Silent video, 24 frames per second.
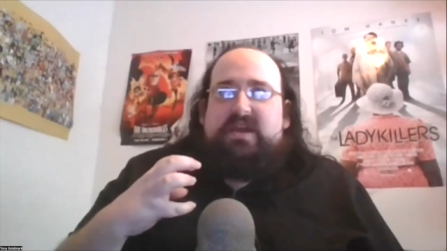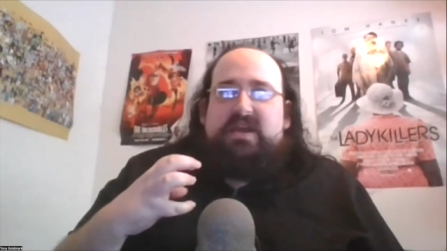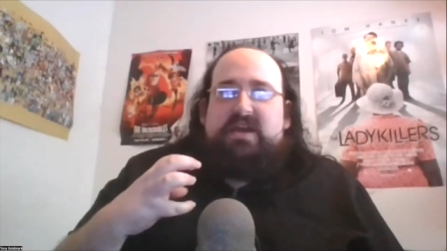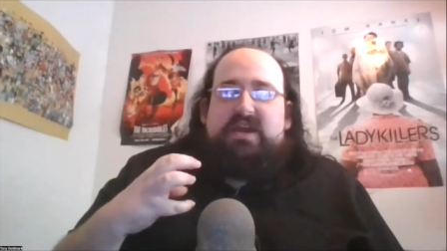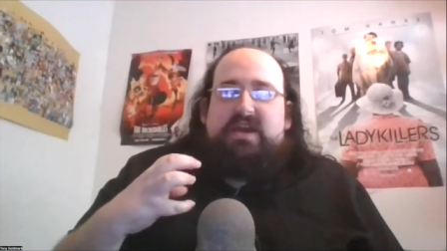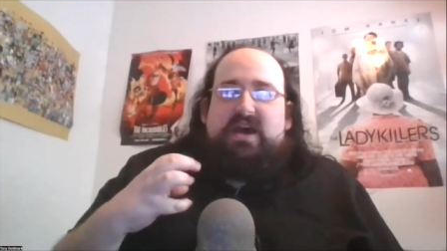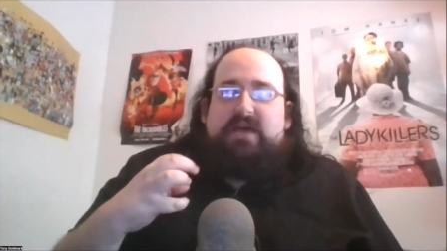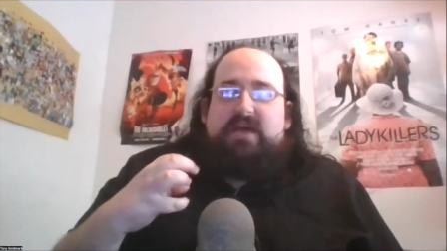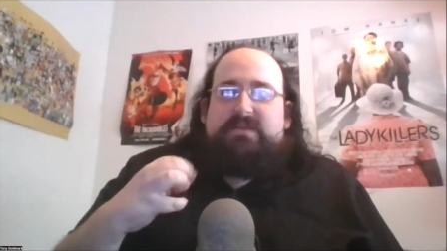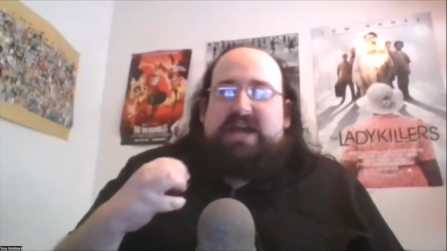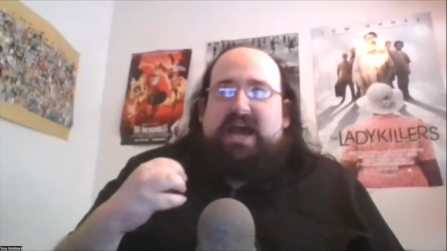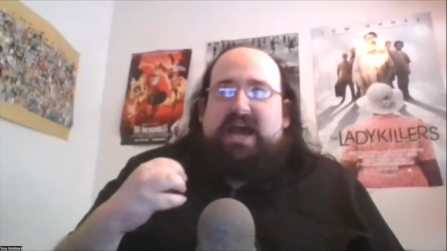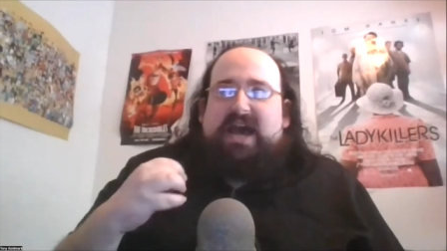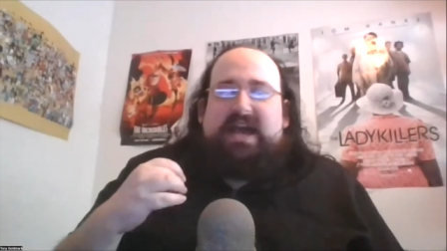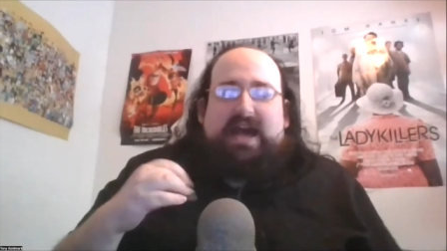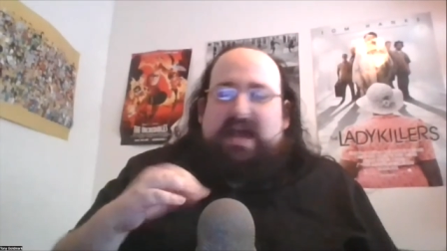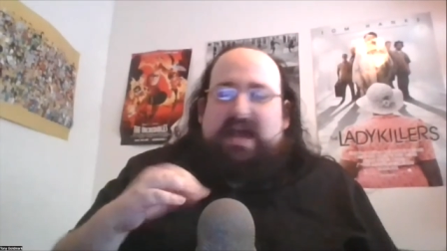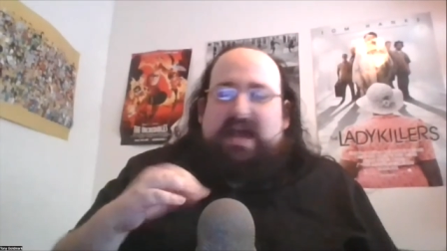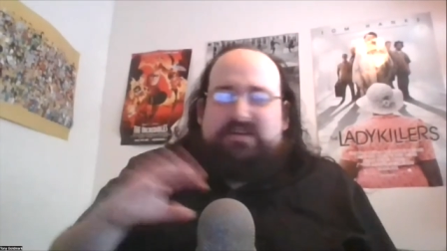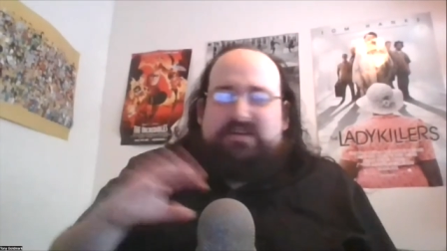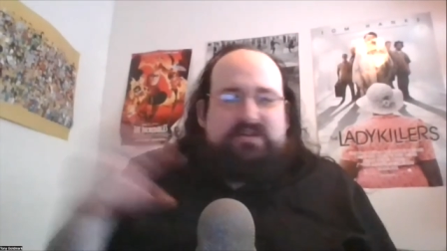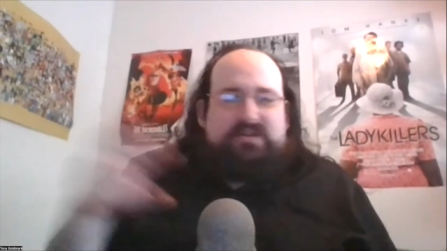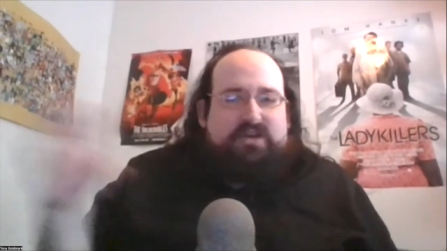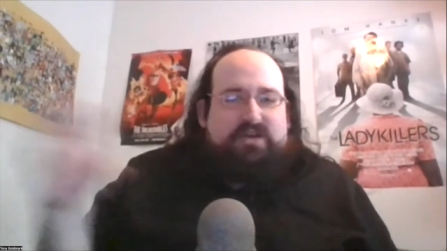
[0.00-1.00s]
i mean I,
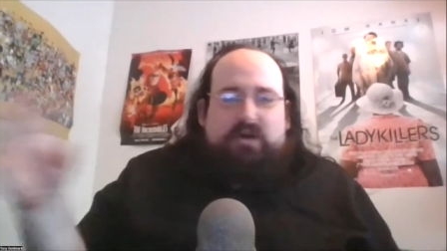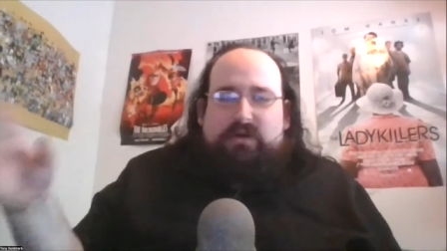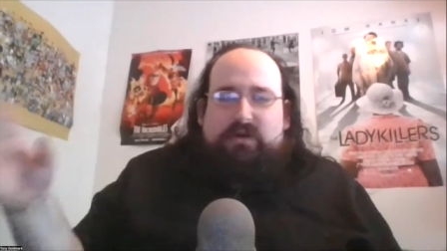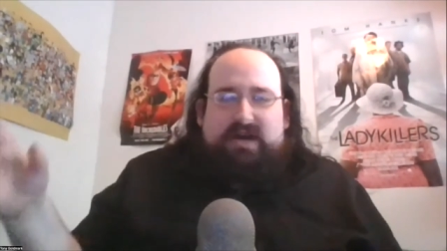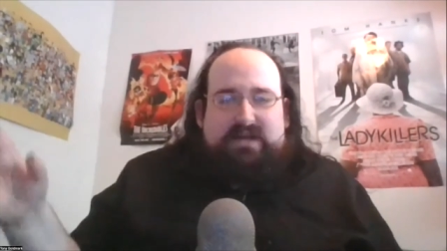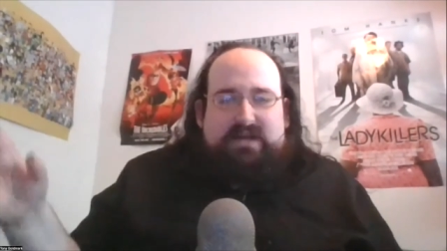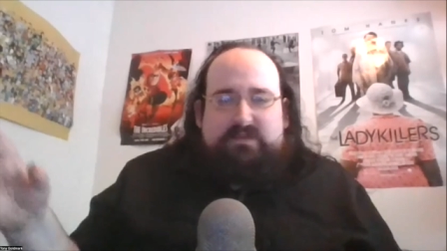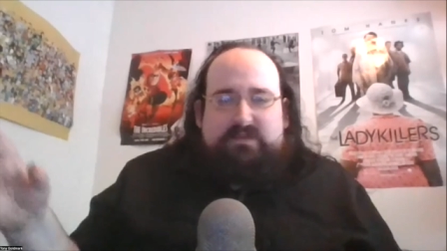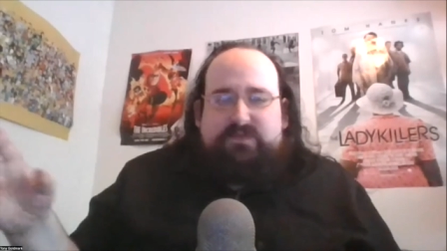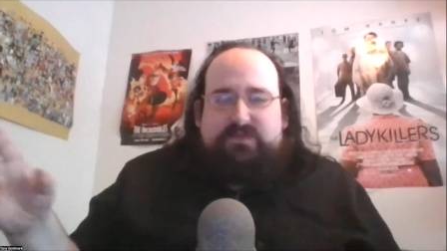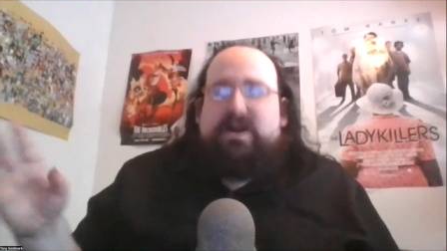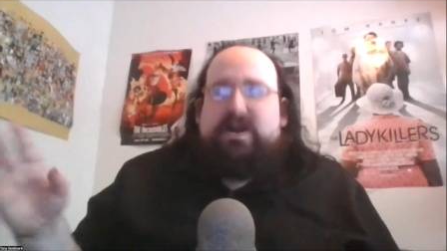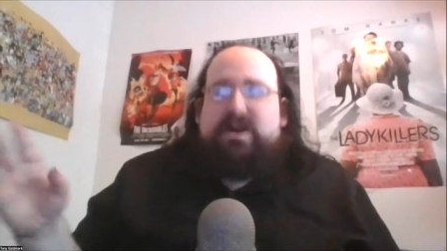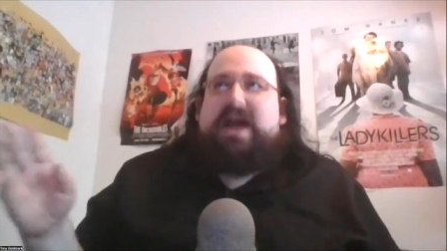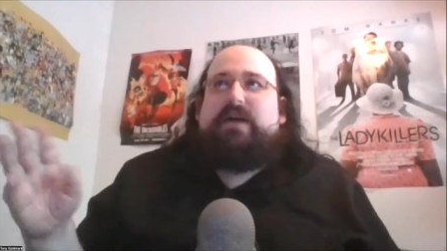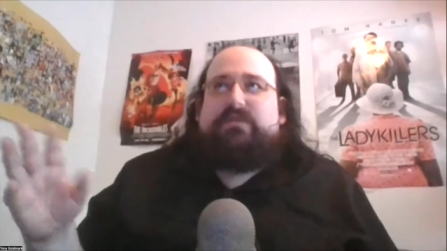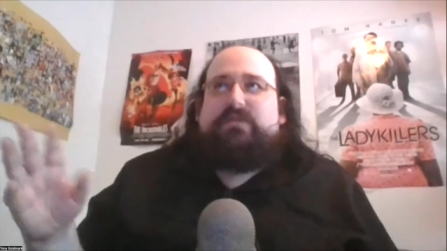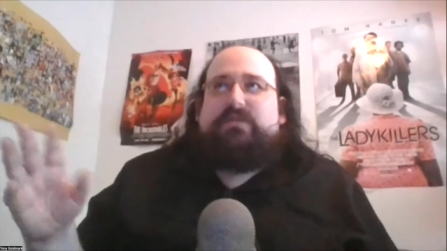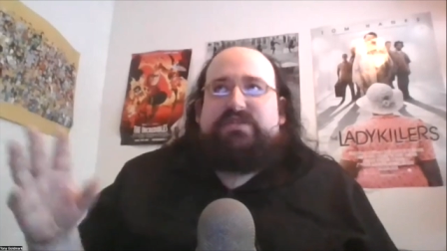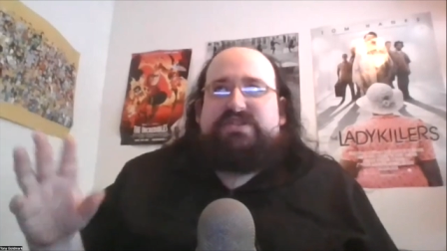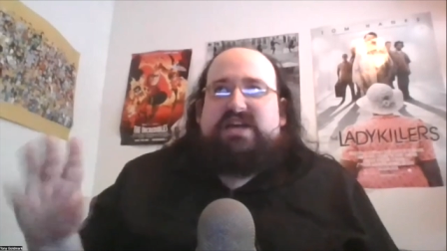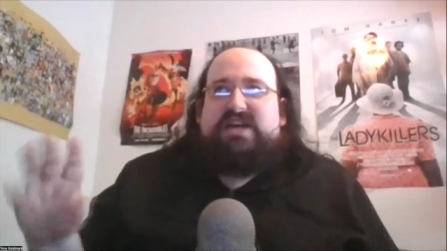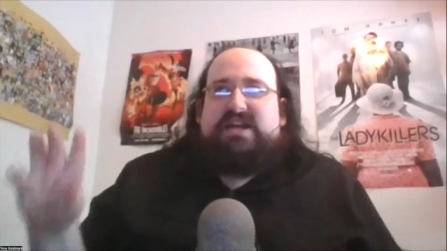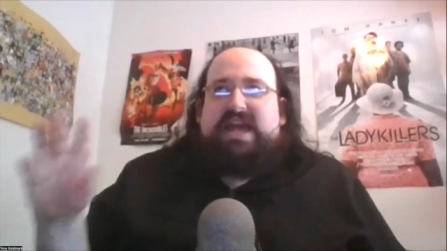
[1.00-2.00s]
I could go on for
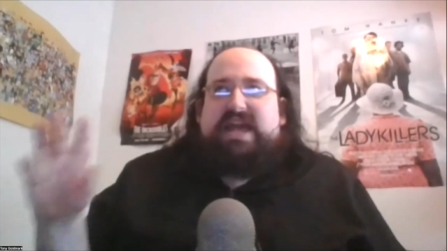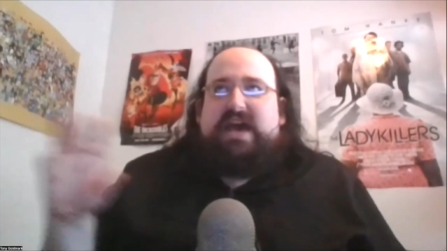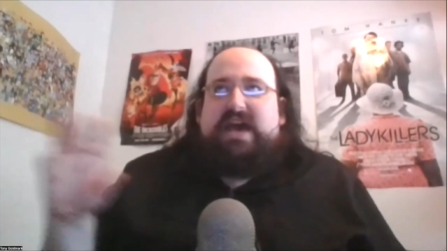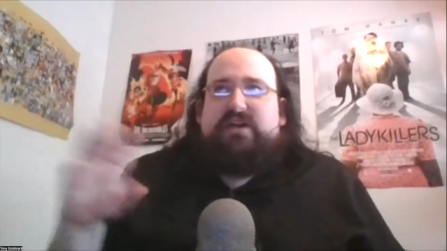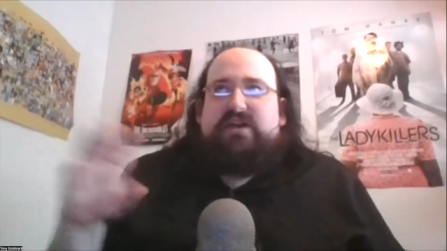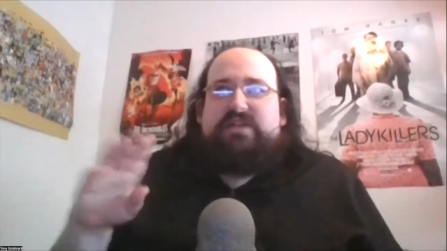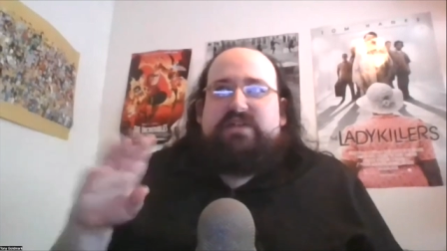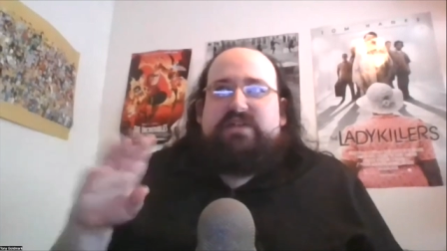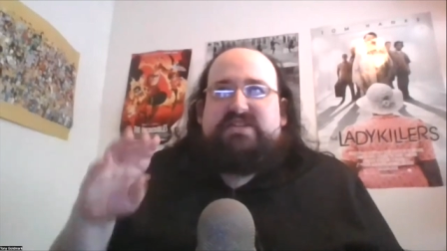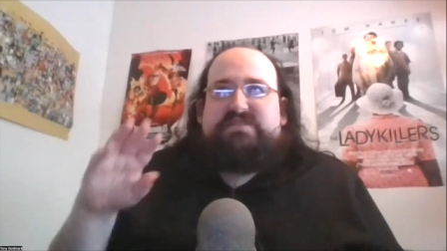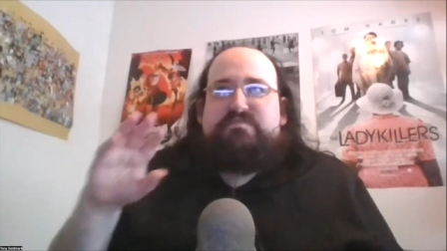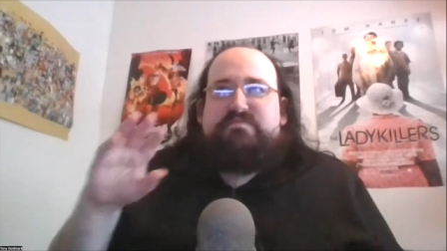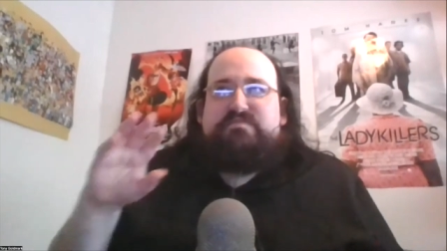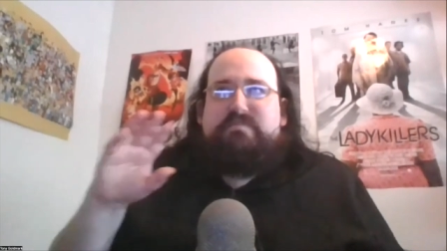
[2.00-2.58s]
hours on how that's